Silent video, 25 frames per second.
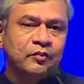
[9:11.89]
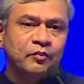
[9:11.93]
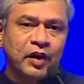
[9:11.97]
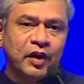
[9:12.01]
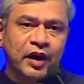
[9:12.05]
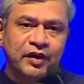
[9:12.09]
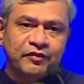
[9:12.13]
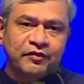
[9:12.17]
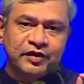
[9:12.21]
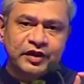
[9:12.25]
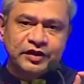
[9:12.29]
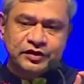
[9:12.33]

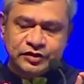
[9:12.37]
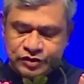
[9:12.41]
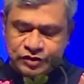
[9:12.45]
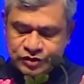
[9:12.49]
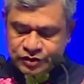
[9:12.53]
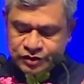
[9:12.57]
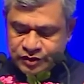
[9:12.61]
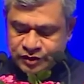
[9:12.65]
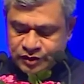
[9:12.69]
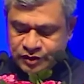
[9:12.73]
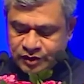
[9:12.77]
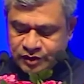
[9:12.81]
by
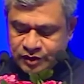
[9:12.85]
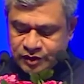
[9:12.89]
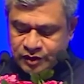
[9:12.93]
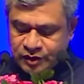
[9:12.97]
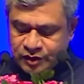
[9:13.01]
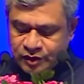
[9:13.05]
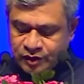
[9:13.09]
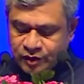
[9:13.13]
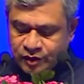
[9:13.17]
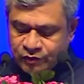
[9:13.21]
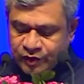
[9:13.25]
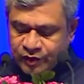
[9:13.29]
which
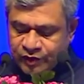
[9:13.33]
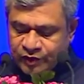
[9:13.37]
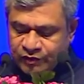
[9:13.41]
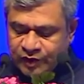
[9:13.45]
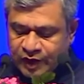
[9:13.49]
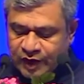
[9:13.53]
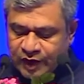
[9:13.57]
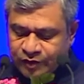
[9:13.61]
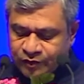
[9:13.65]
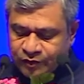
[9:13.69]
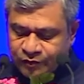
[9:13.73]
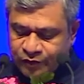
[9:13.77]

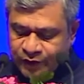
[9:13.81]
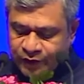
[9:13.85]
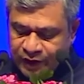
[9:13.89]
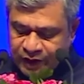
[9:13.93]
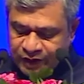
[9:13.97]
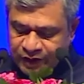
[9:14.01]
we